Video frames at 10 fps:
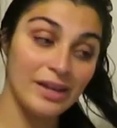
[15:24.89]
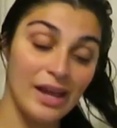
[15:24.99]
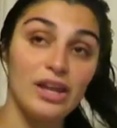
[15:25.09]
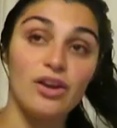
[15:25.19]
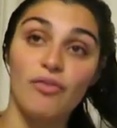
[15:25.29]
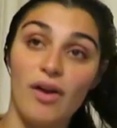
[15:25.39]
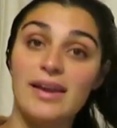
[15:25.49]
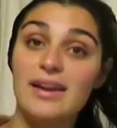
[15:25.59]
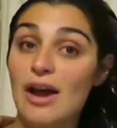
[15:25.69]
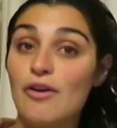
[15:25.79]
getting
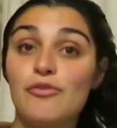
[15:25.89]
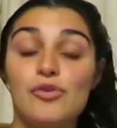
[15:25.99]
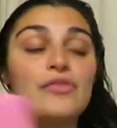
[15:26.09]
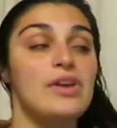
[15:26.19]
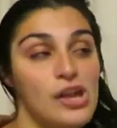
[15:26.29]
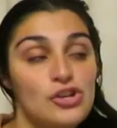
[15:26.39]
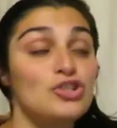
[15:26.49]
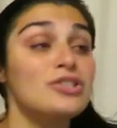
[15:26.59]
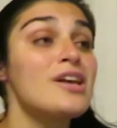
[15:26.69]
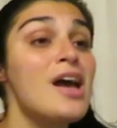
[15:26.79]
ready now for
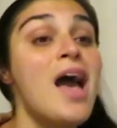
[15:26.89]
vacations